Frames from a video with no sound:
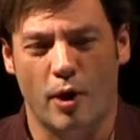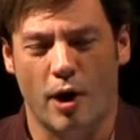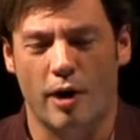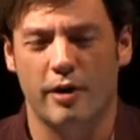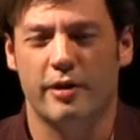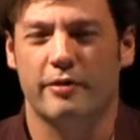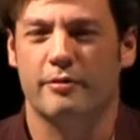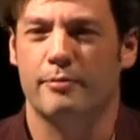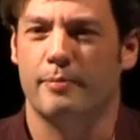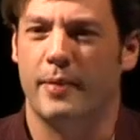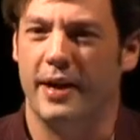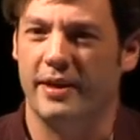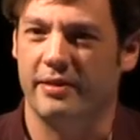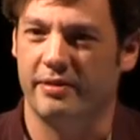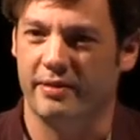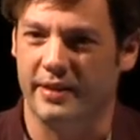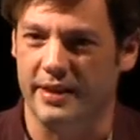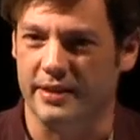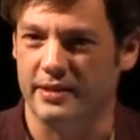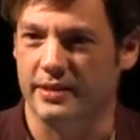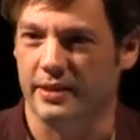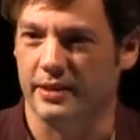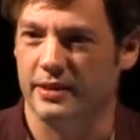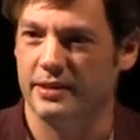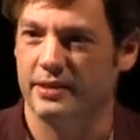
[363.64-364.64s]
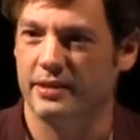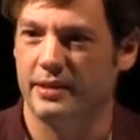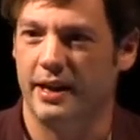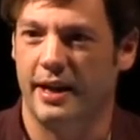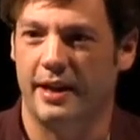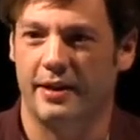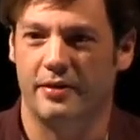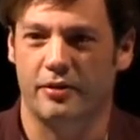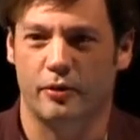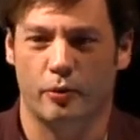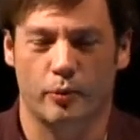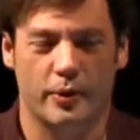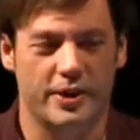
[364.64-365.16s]
part of my thesis,
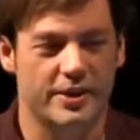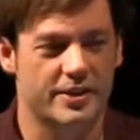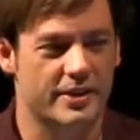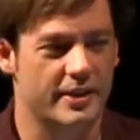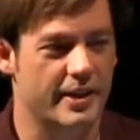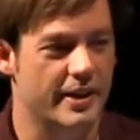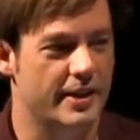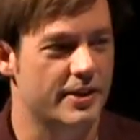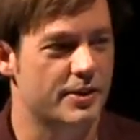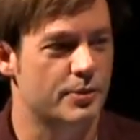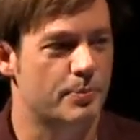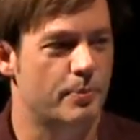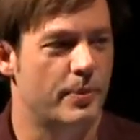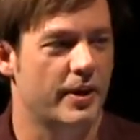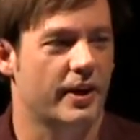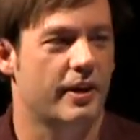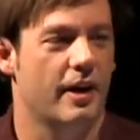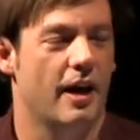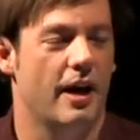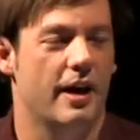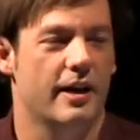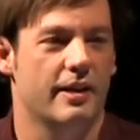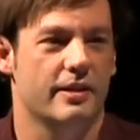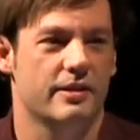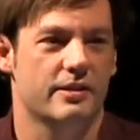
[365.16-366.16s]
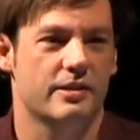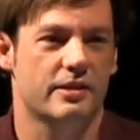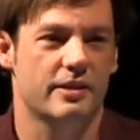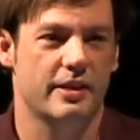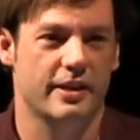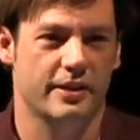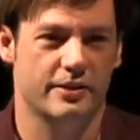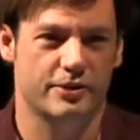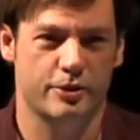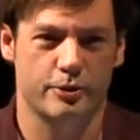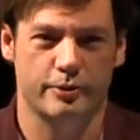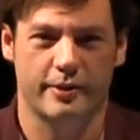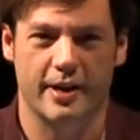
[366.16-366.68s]
and the reason is because
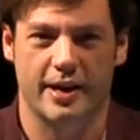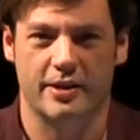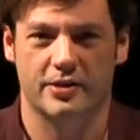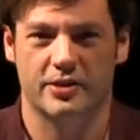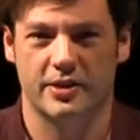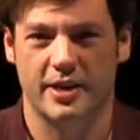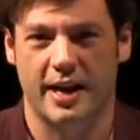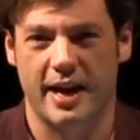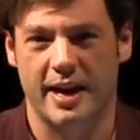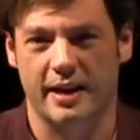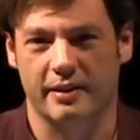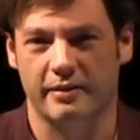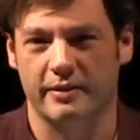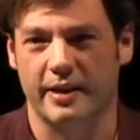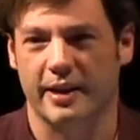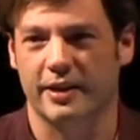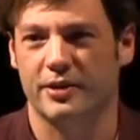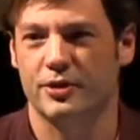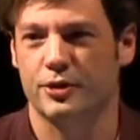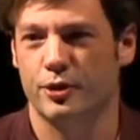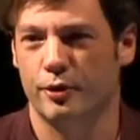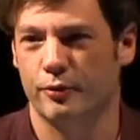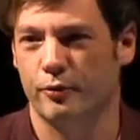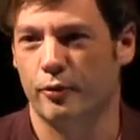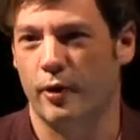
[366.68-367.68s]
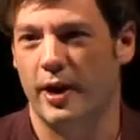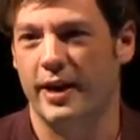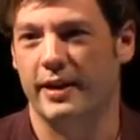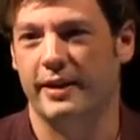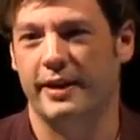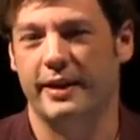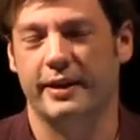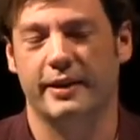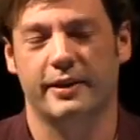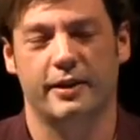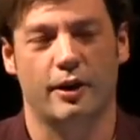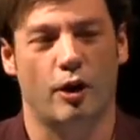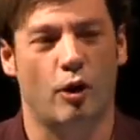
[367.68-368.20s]
in 2008, the XServe RAID
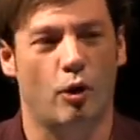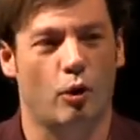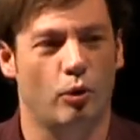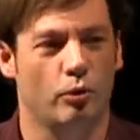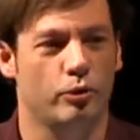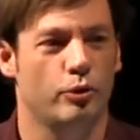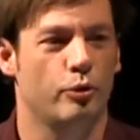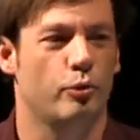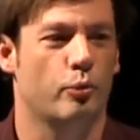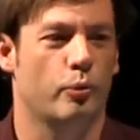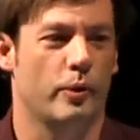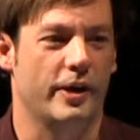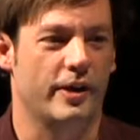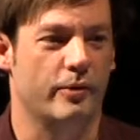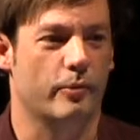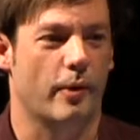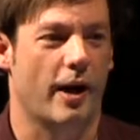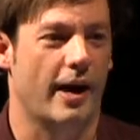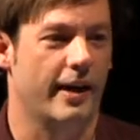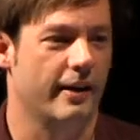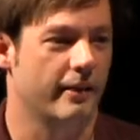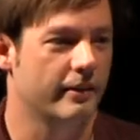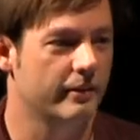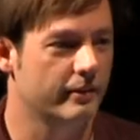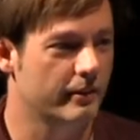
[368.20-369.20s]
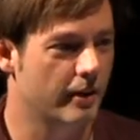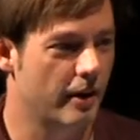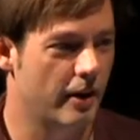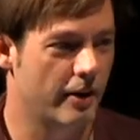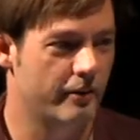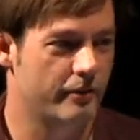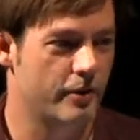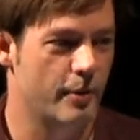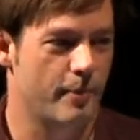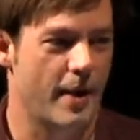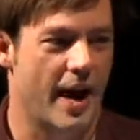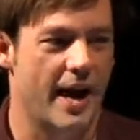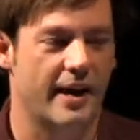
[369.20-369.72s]
needed a whole new rewrite
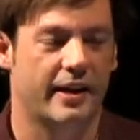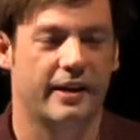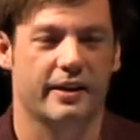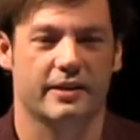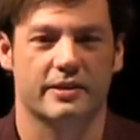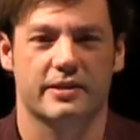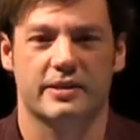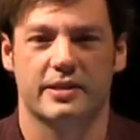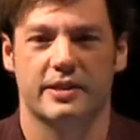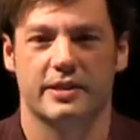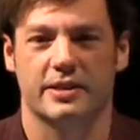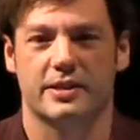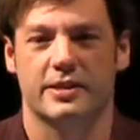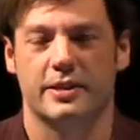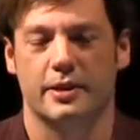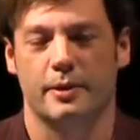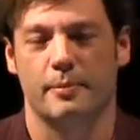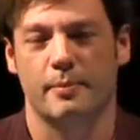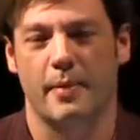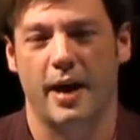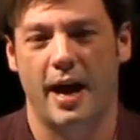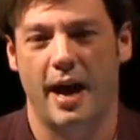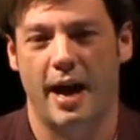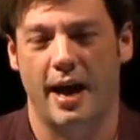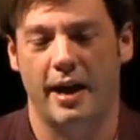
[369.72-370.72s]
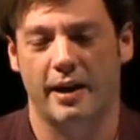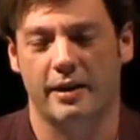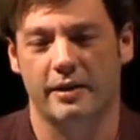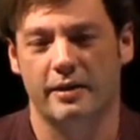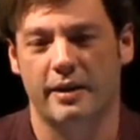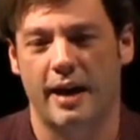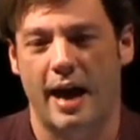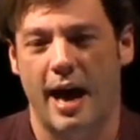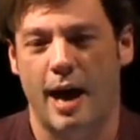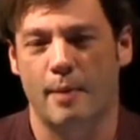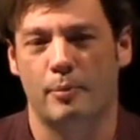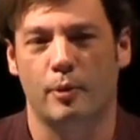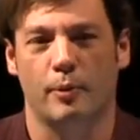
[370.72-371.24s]
of the backend system,
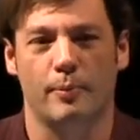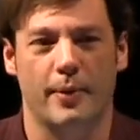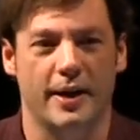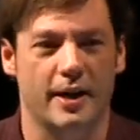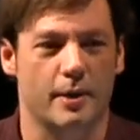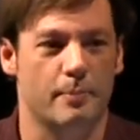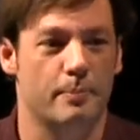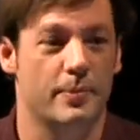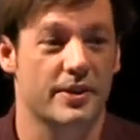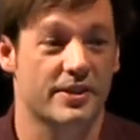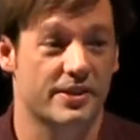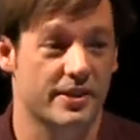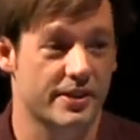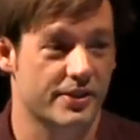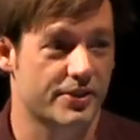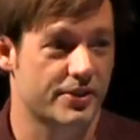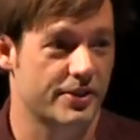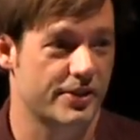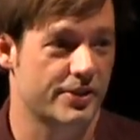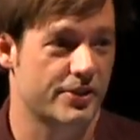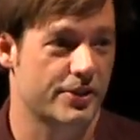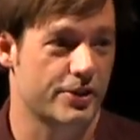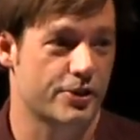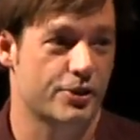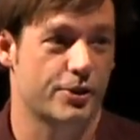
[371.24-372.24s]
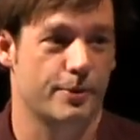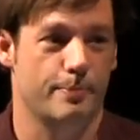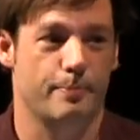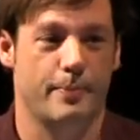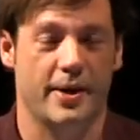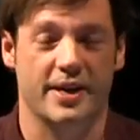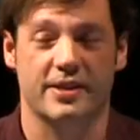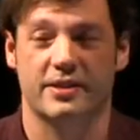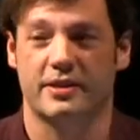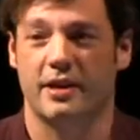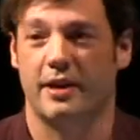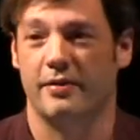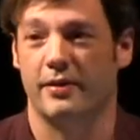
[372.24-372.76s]
and Apple made a business decision
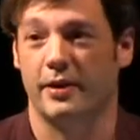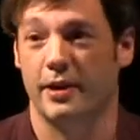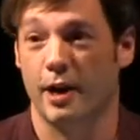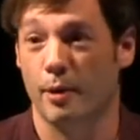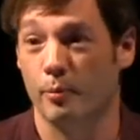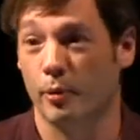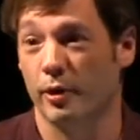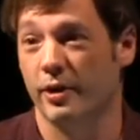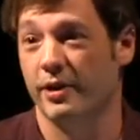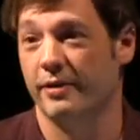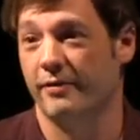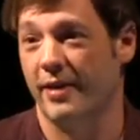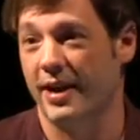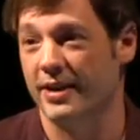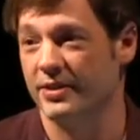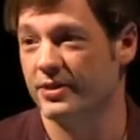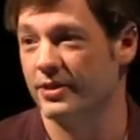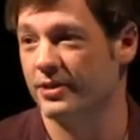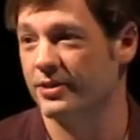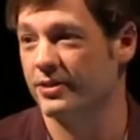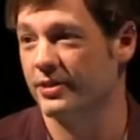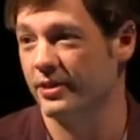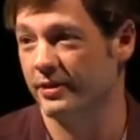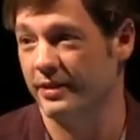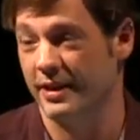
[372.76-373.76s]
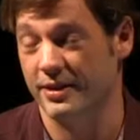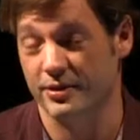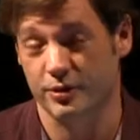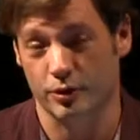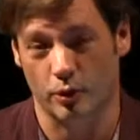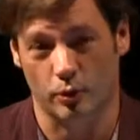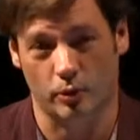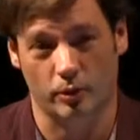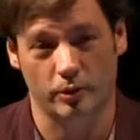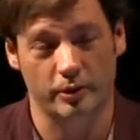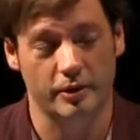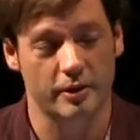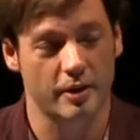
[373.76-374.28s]
based on the number of devices that they
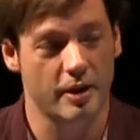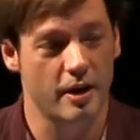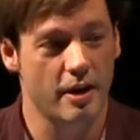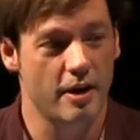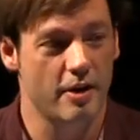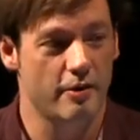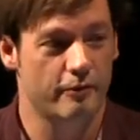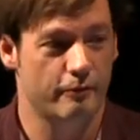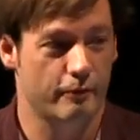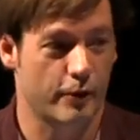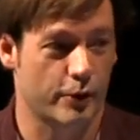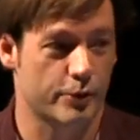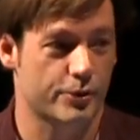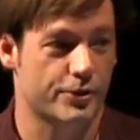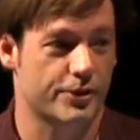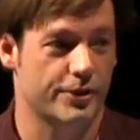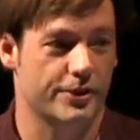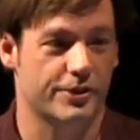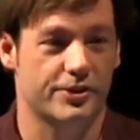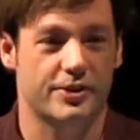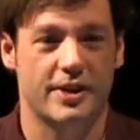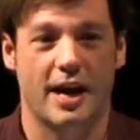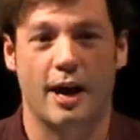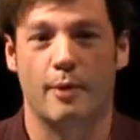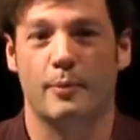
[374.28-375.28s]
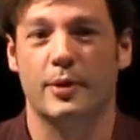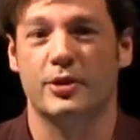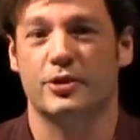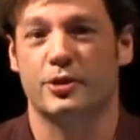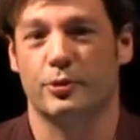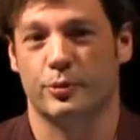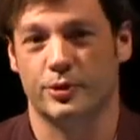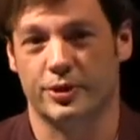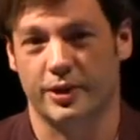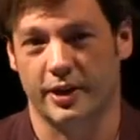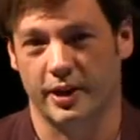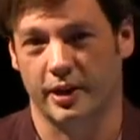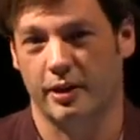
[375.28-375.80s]
sold versus how much
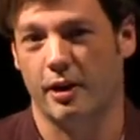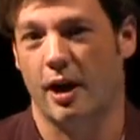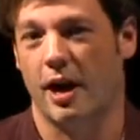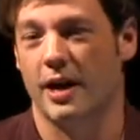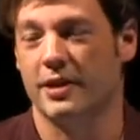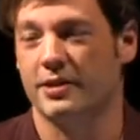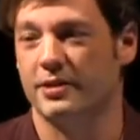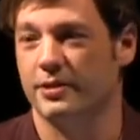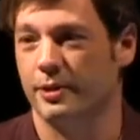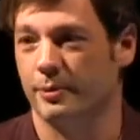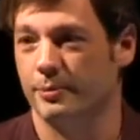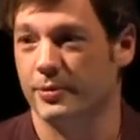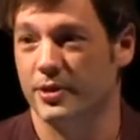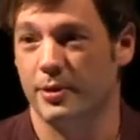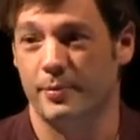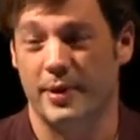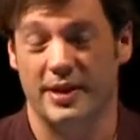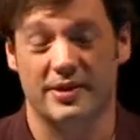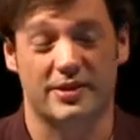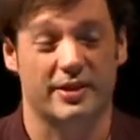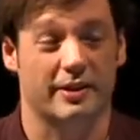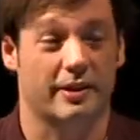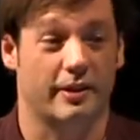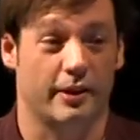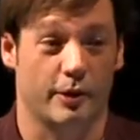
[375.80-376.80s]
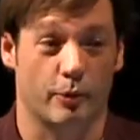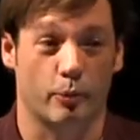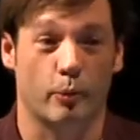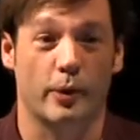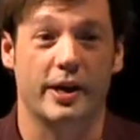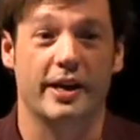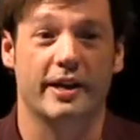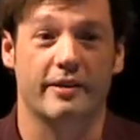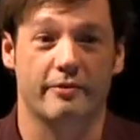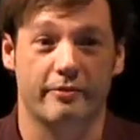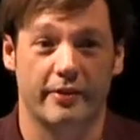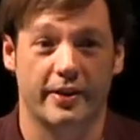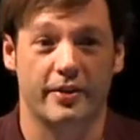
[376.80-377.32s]
it was going to cost them to basically
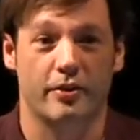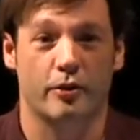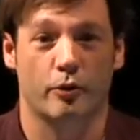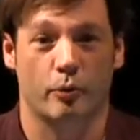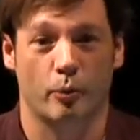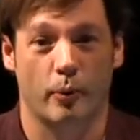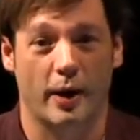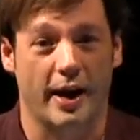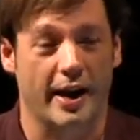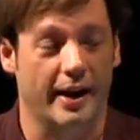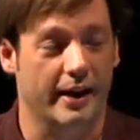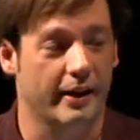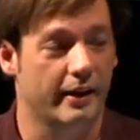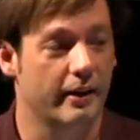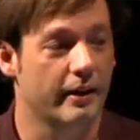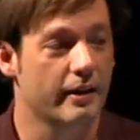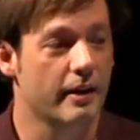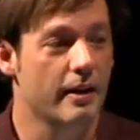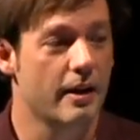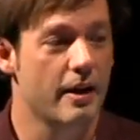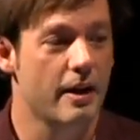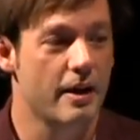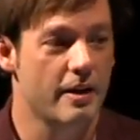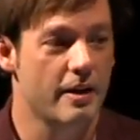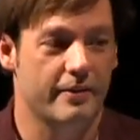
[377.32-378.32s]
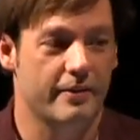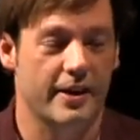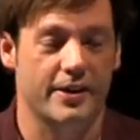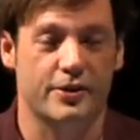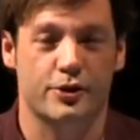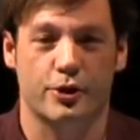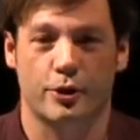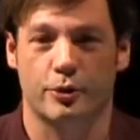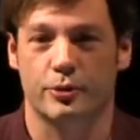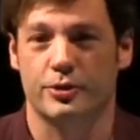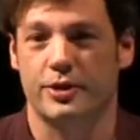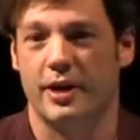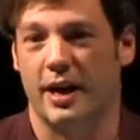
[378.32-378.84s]
reinvent the RAID they
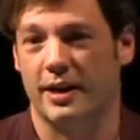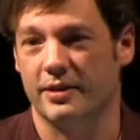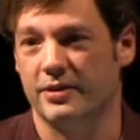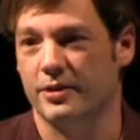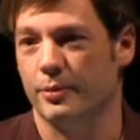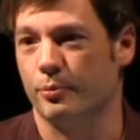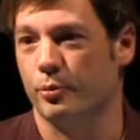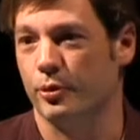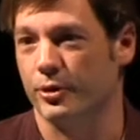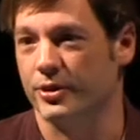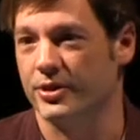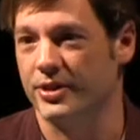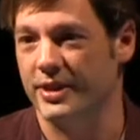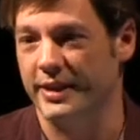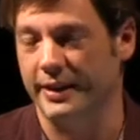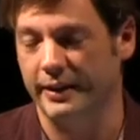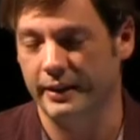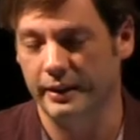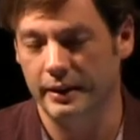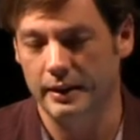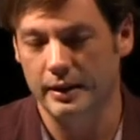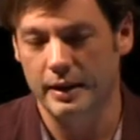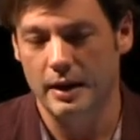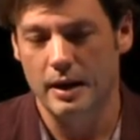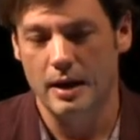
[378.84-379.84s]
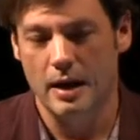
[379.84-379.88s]
chose not to proceed.